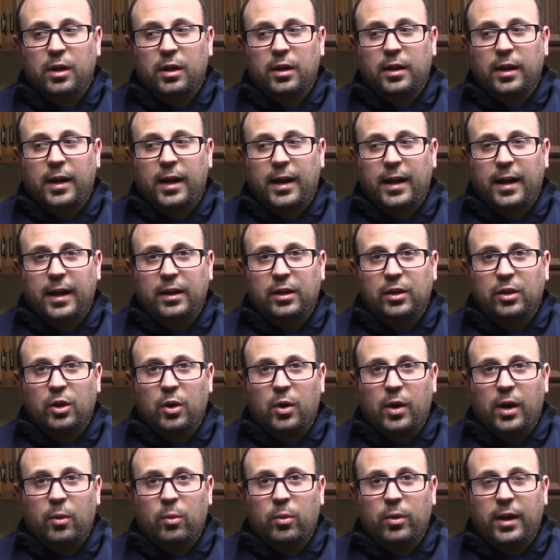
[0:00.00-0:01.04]
hey,
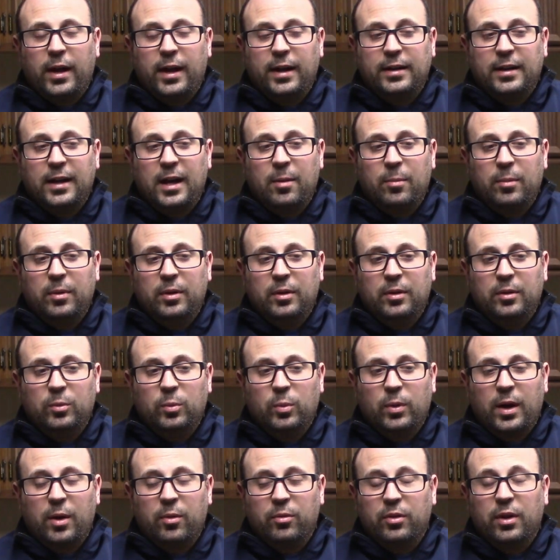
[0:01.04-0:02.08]
I would have had time
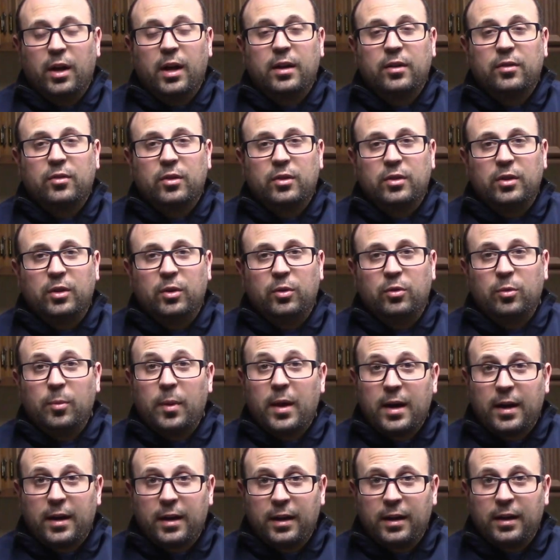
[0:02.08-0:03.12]
when I was in Iceland to do some
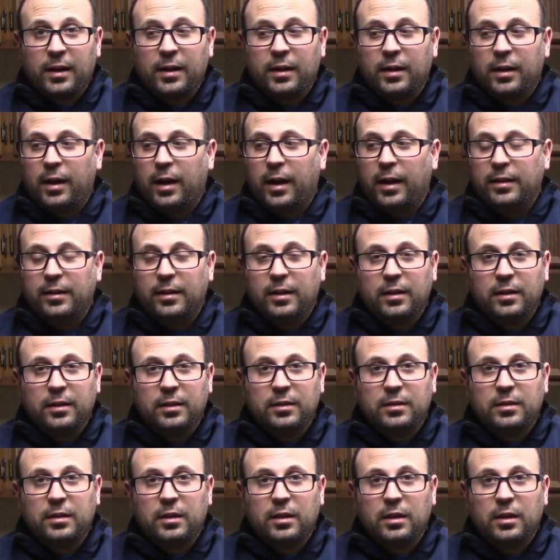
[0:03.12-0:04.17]
editing, and I
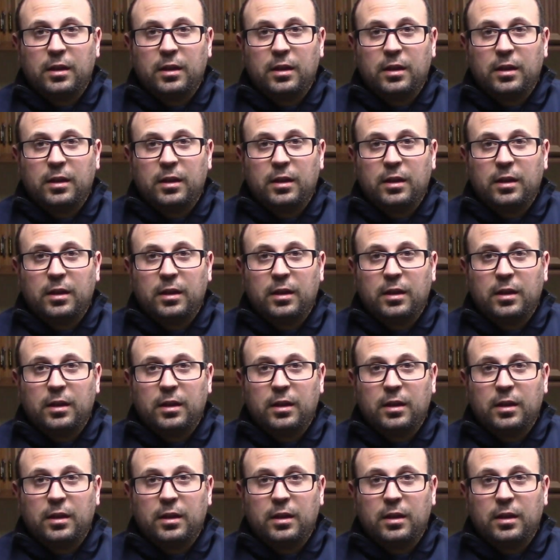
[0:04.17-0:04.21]
didn't.